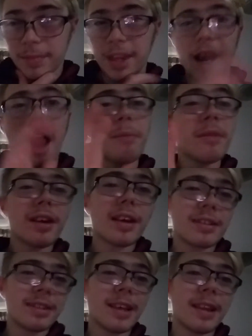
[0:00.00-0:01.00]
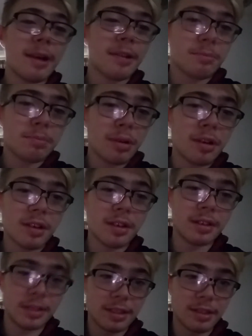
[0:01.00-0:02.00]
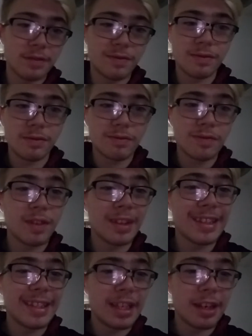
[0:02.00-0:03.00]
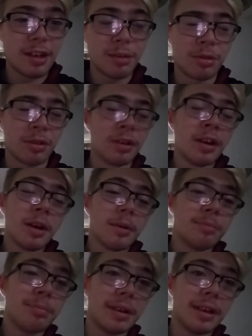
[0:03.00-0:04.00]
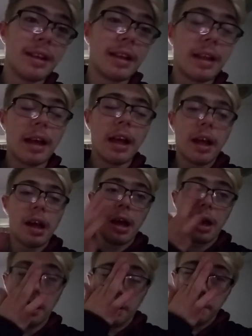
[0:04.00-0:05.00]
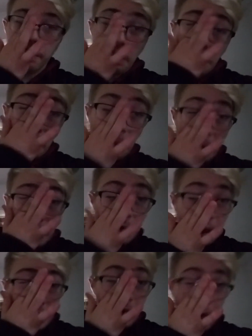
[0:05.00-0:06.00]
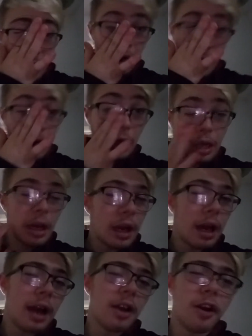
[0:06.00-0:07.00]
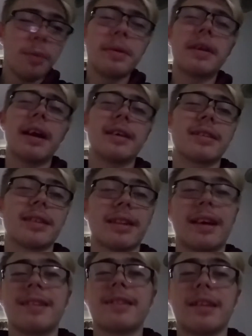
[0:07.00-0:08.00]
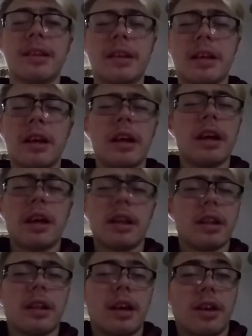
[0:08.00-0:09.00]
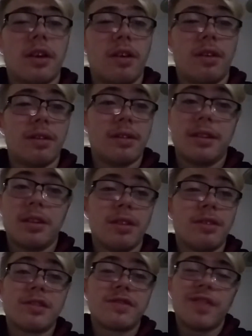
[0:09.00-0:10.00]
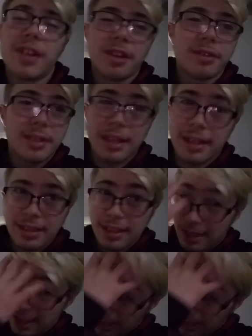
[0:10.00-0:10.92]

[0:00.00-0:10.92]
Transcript: I'm not gonna say that part because it's really terrible but um yeah i hope you guys like like all those videos i sent out